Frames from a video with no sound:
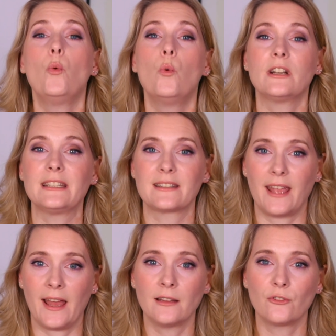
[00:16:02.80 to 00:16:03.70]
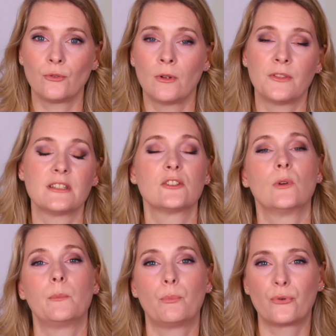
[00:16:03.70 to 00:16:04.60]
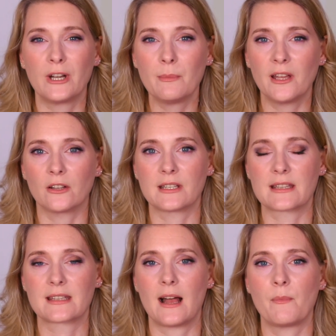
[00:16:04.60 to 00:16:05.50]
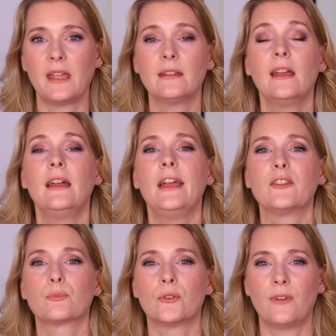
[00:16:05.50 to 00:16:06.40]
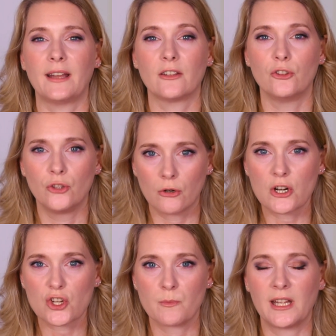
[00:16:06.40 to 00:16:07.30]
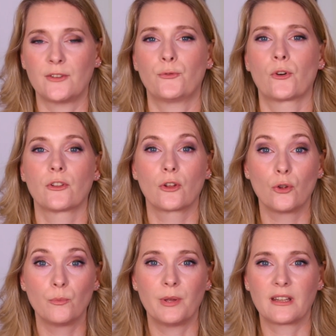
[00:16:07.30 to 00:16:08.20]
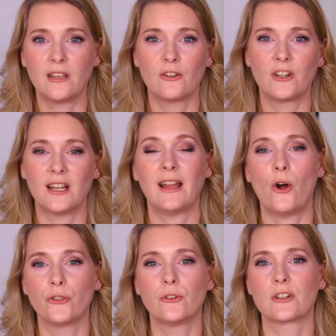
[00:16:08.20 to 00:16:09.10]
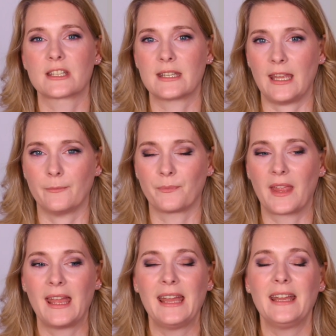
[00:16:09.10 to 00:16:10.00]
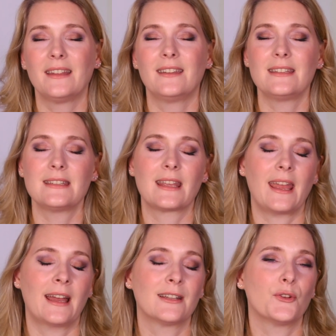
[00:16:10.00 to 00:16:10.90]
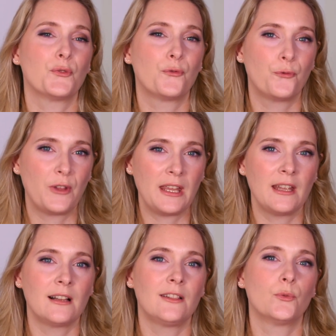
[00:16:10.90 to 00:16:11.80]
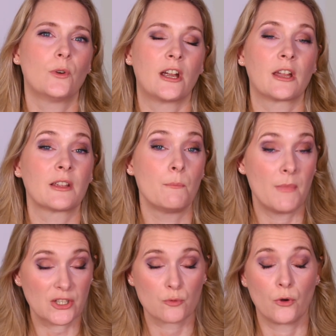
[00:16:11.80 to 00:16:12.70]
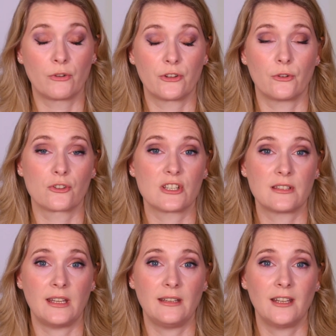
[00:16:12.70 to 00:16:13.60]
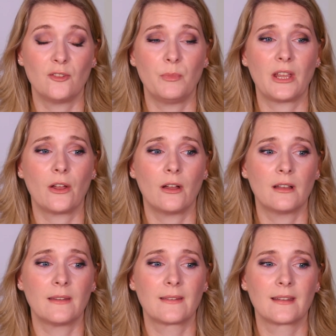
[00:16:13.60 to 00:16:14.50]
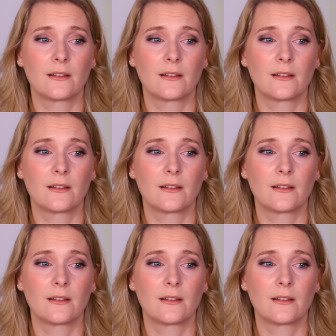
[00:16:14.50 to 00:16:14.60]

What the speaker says: What it can do, and this is where prebiotics come in, is provide nourishment for the good bacteria on your skin. This is again a field where much more research is needed, because